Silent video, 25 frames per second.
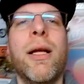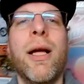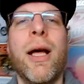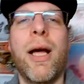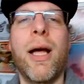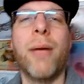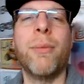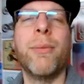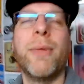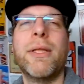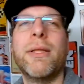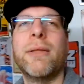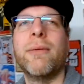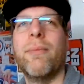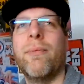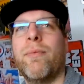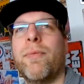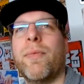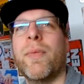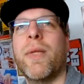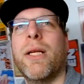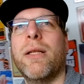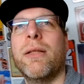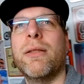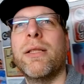I mean,
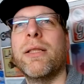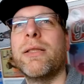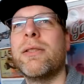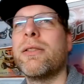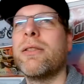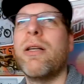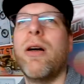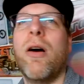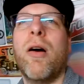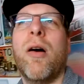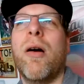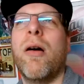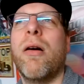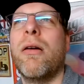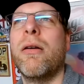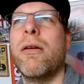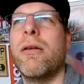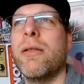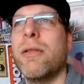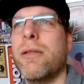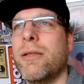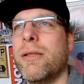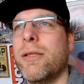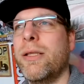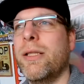this
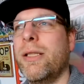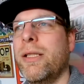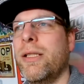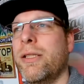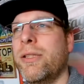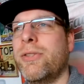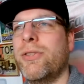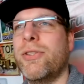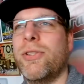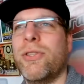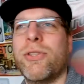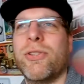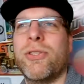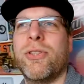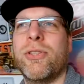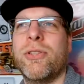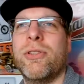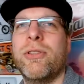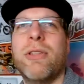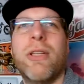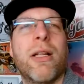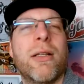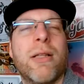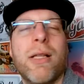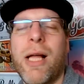car is just
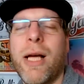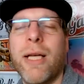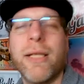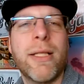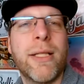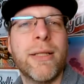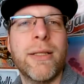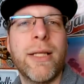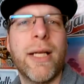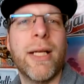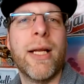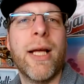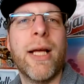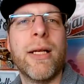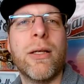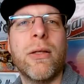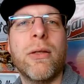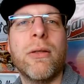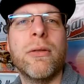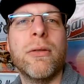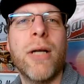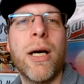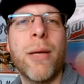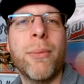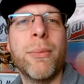not liking that at
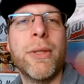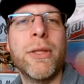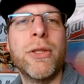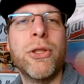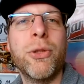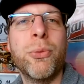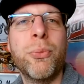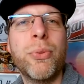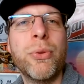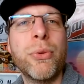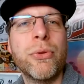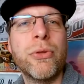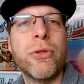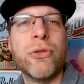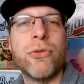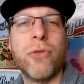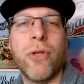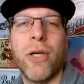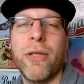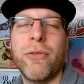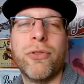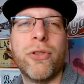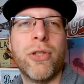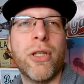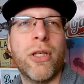all. I mean, you pull the
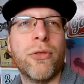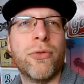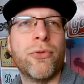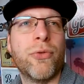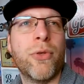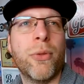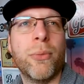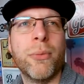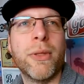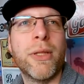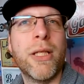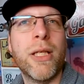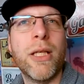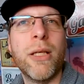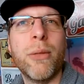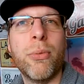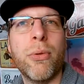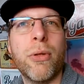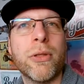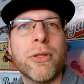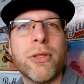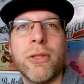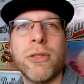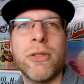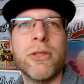drive shafts from the
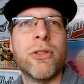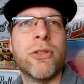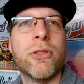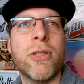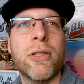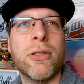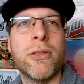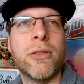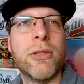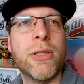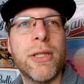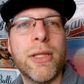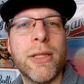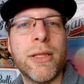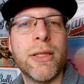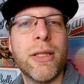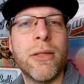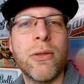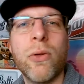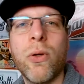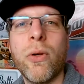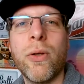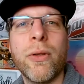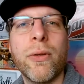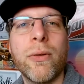gearbox and it starts
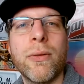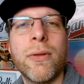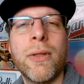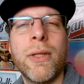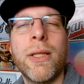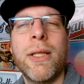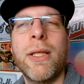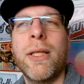leaking oil.